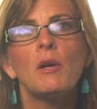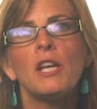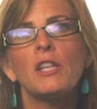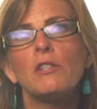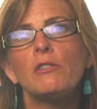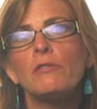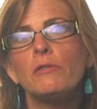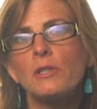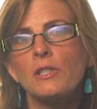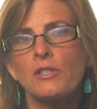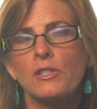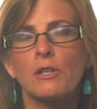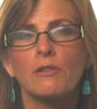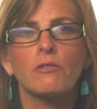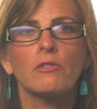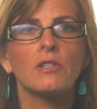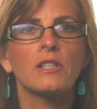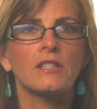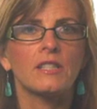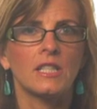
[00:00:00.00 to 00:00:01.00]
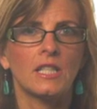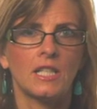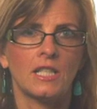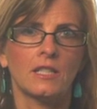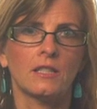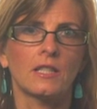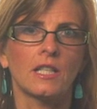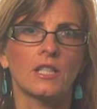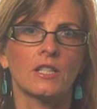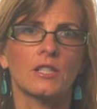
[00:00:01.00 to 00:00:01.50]
and the voiceover is in
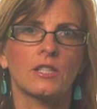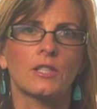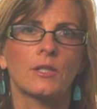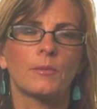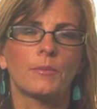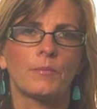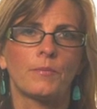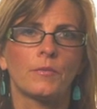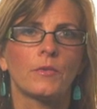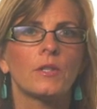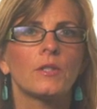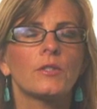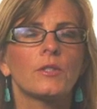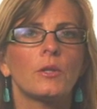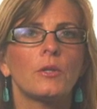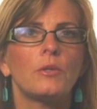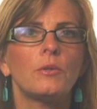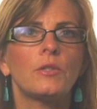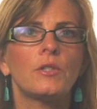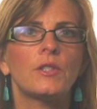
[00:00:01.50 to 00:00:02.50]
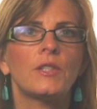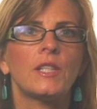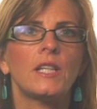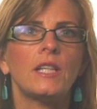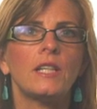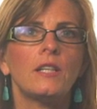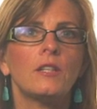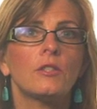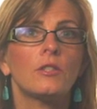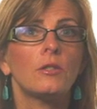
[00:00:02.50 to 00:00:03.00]
English. So you
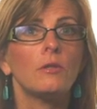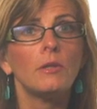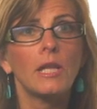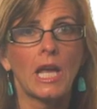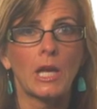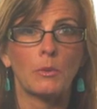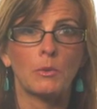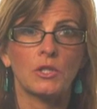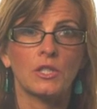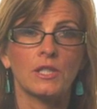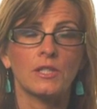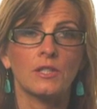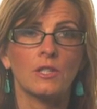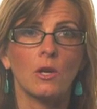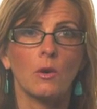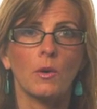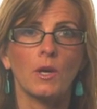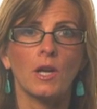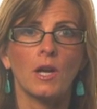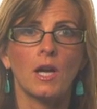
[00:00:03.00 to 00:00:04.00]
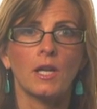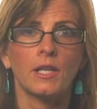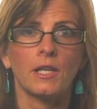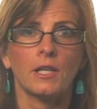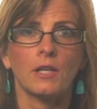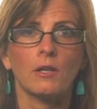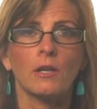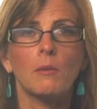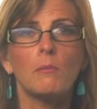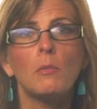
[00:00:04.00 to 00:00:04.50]
see two languages going on
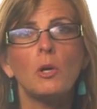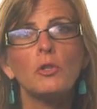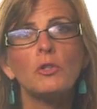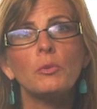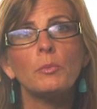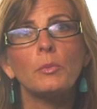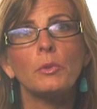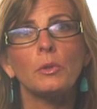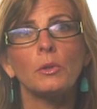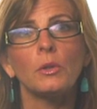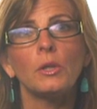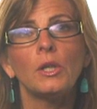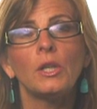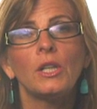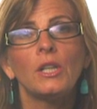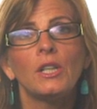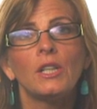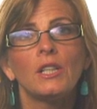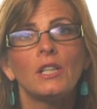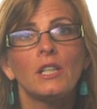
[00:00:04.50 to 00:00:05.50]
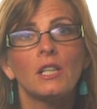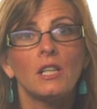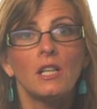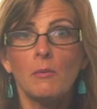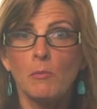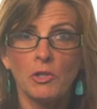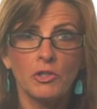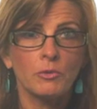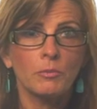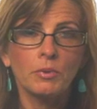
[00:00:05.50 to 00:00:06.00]
here, a multiple
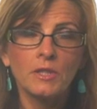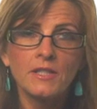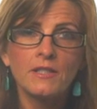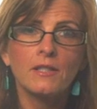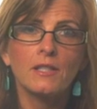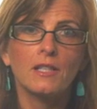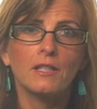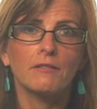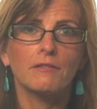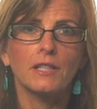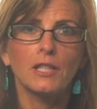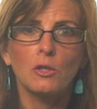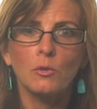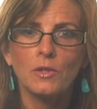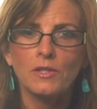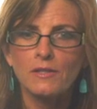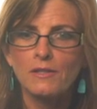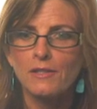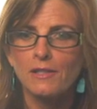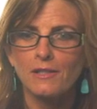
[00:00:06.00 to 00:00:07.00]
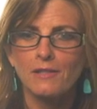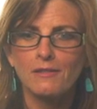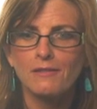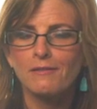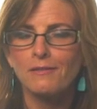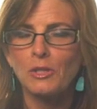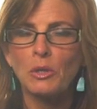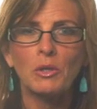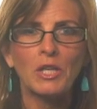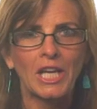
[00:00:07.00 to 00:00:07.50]
multiplicity of linguistic
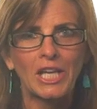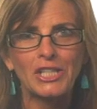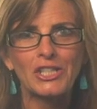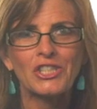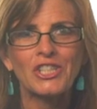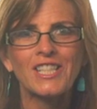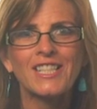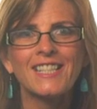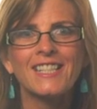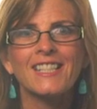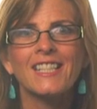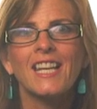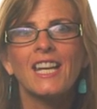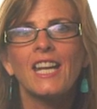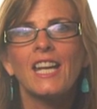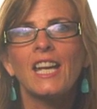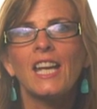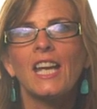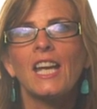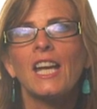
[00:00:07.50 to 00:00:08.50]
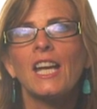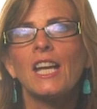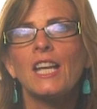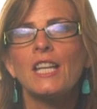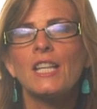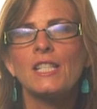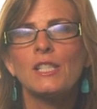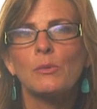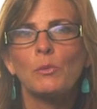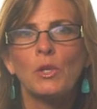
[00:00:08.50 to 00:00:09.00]
locations,
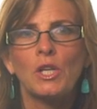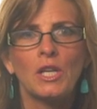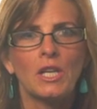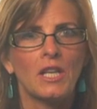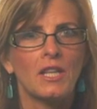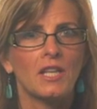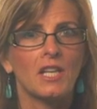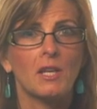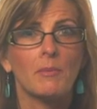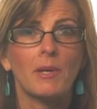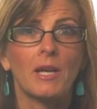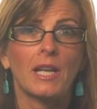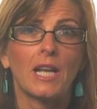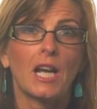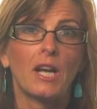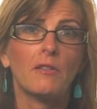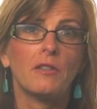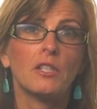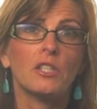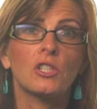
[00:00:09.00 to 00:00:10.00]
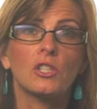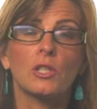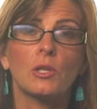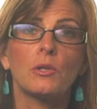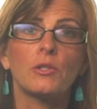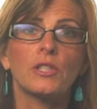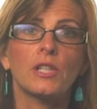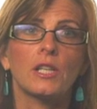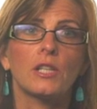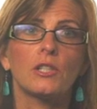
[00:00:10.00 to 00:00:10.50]
and we can think about how this
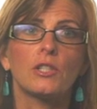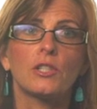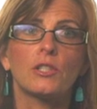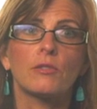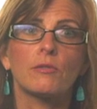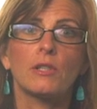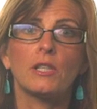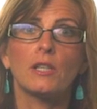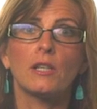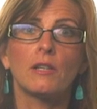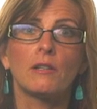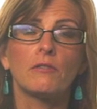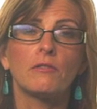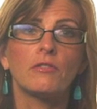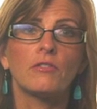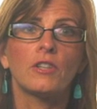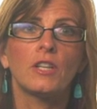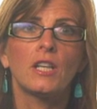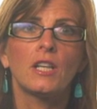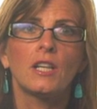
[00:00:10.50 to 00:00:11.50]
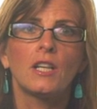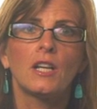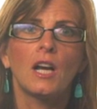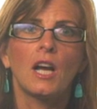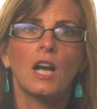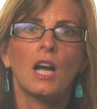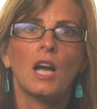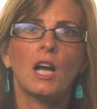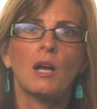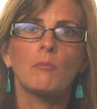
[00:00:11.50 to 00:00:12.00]
shows a history of
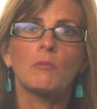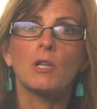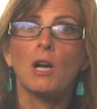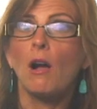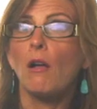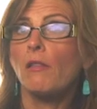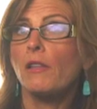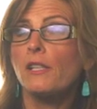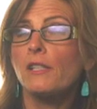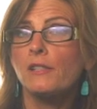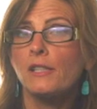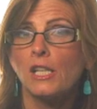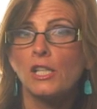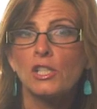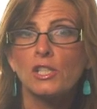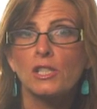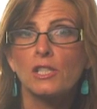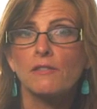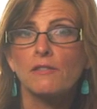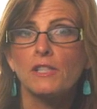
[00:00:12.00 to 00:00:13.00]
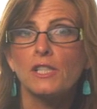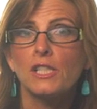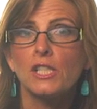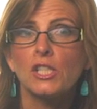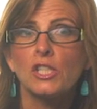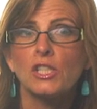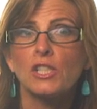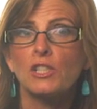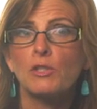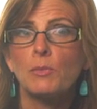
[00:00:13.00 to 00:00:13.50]
um, colonization of
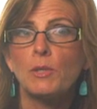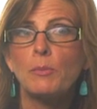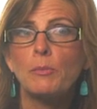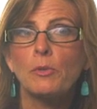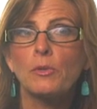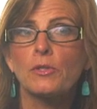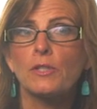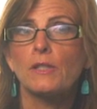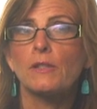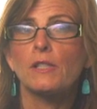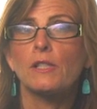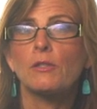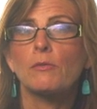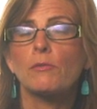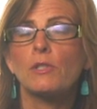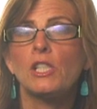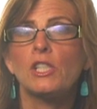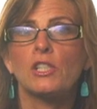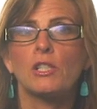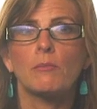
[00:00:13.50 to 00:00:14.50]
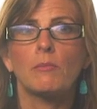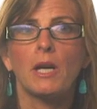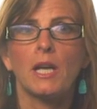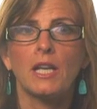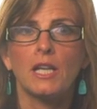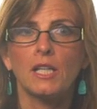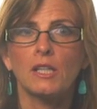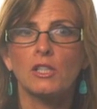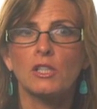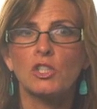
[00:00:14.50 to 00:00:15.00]
indigenous peoples in this region by
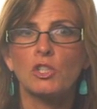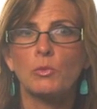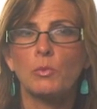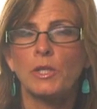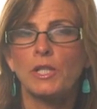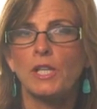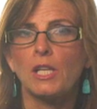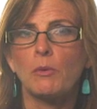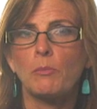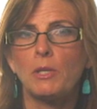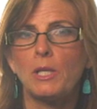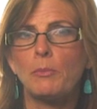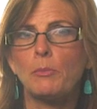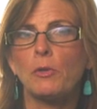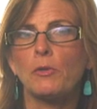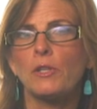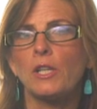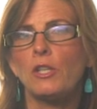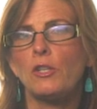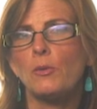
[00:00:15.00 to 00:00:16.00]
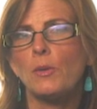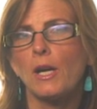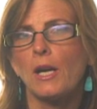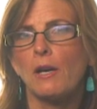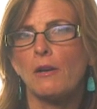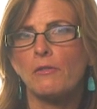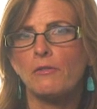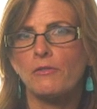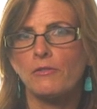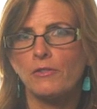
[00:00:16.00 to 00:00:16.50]
English speaking people that you
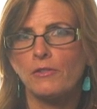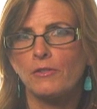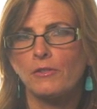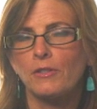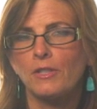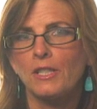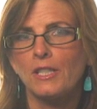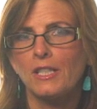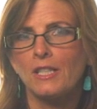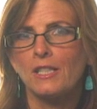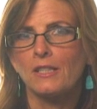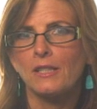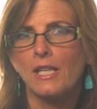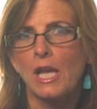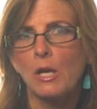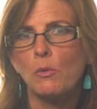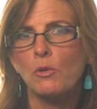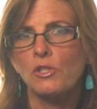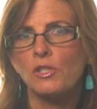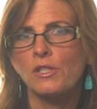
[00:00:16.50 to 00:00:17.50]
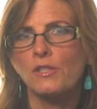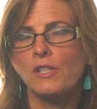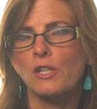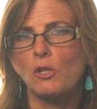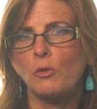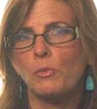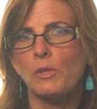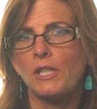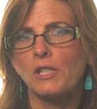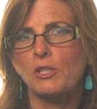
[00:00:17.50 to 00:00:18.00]
have languages that
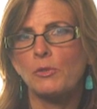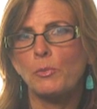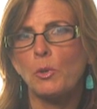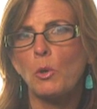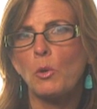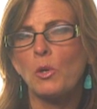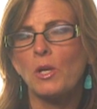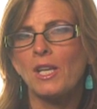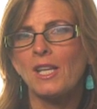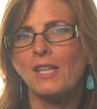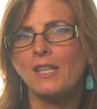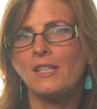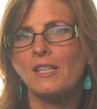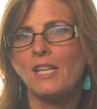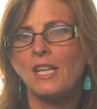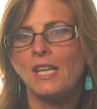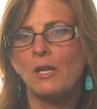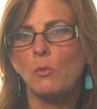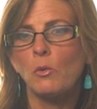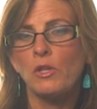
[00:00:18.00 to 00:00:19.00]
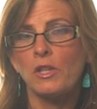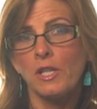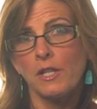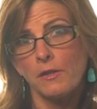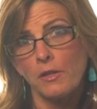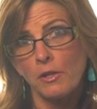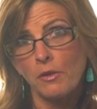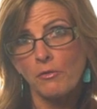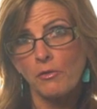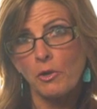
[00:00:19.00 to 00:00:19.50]
are being spoken
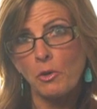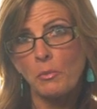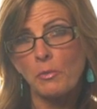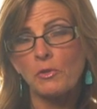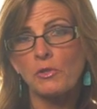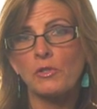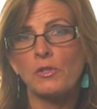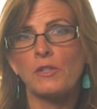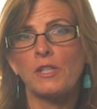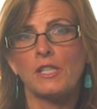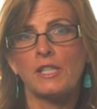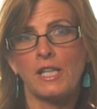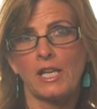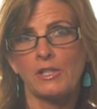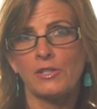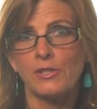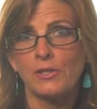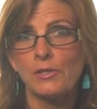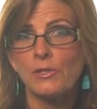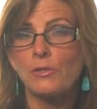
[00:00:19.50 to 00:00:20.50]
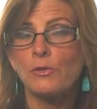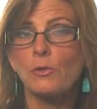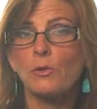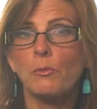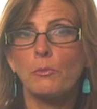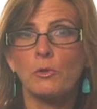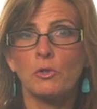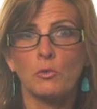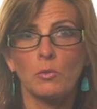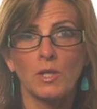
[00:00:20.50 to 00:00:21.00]
within the group to the dancers
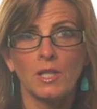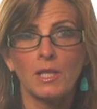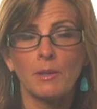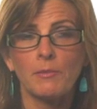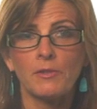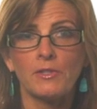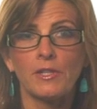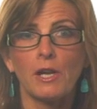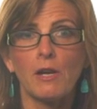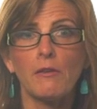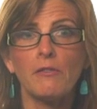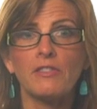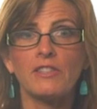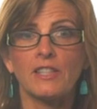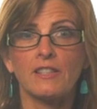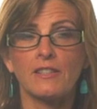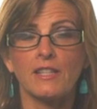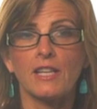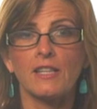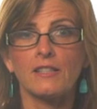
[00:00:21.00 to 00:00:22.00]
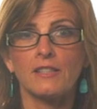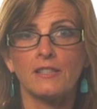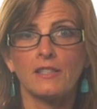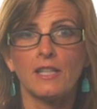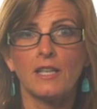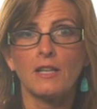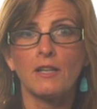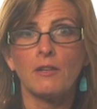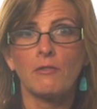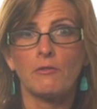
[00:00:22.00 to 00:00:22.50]
between themselves as they
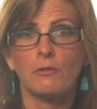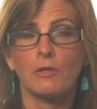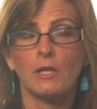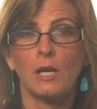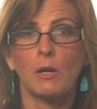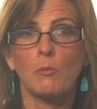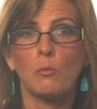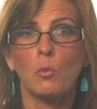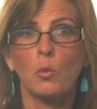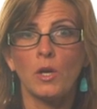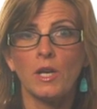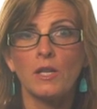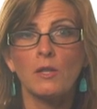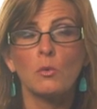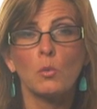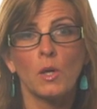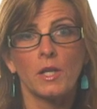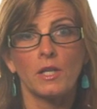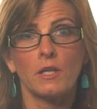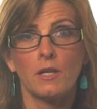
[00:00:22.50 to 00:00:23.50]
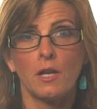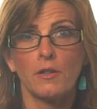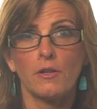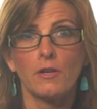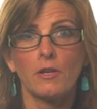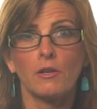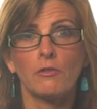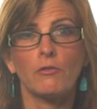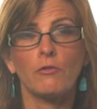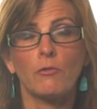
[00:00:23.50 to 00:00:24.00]
sing um, with one
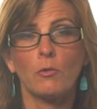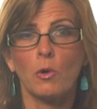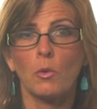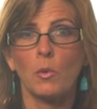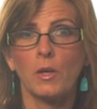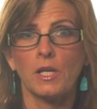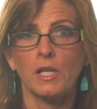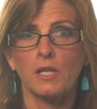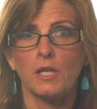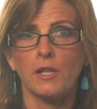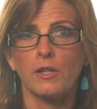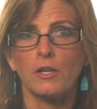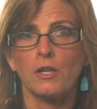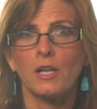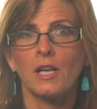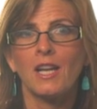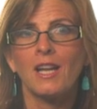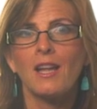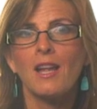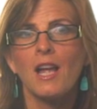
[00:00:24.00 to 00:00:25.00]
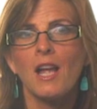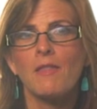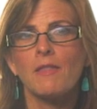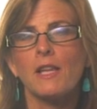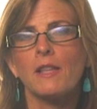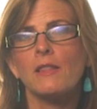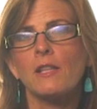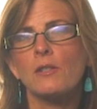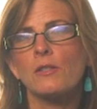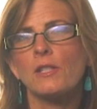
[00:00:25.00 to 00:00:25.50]
another and for one another. And
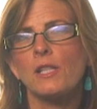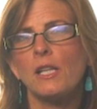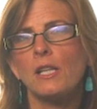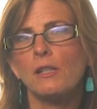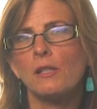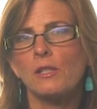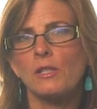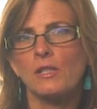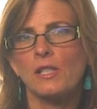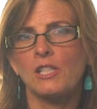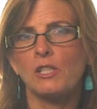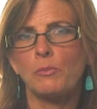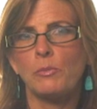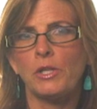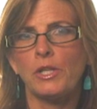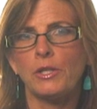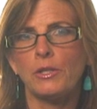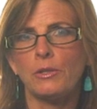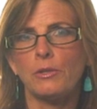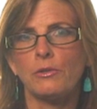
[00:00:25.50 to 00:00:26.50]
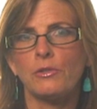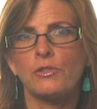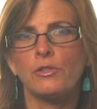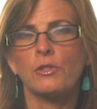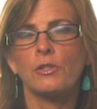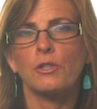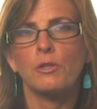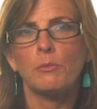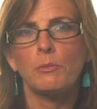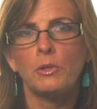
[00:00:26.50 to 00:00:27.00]
then there's English that's being used
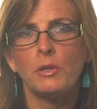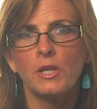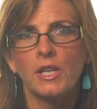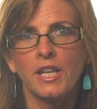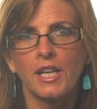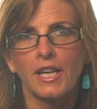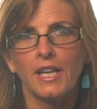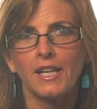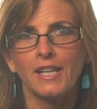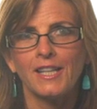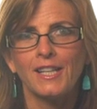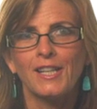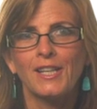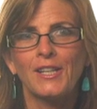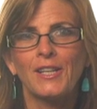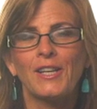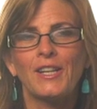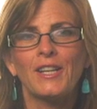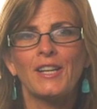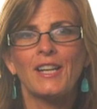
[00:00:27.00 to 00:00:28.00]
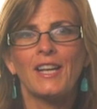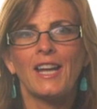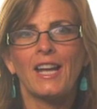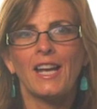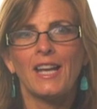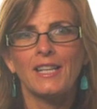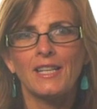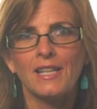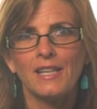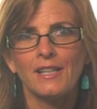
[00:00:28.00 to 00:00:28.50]
to communicate
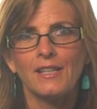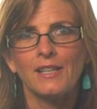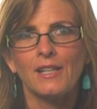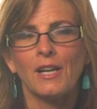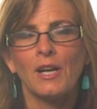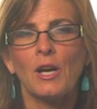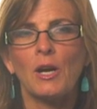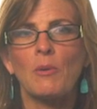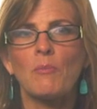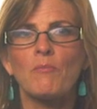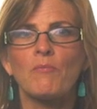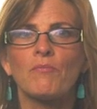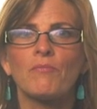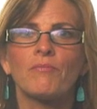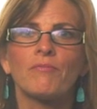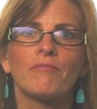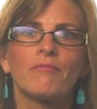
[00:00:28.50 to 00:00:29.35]
and um,